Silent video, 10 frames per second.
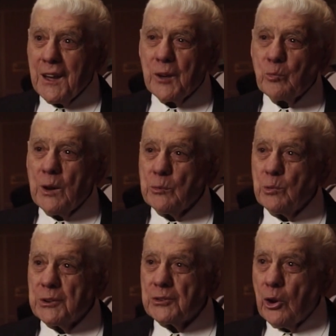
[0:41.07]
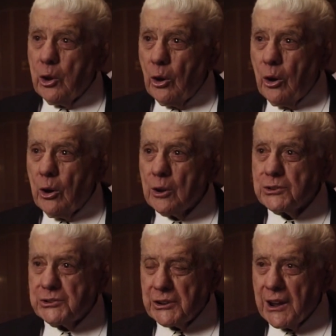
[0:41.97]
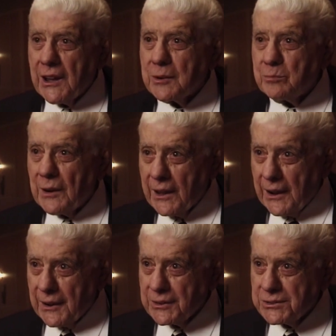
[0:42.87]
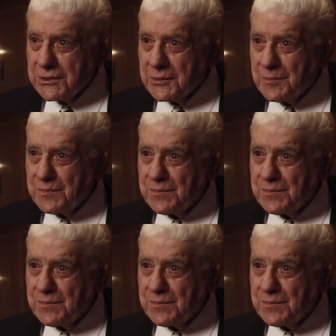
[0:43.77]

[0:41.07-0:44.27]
and one was Lord Jan Blairs